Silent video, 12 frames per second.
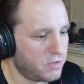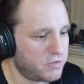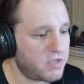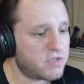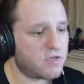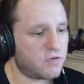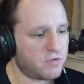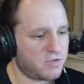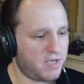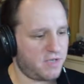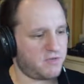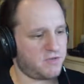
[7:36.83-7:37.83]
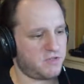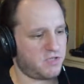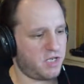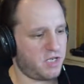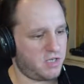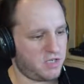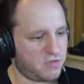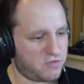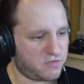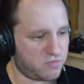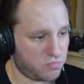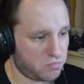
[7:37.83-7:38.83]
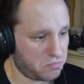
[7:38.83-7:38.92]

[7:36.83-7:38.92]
Discontent is at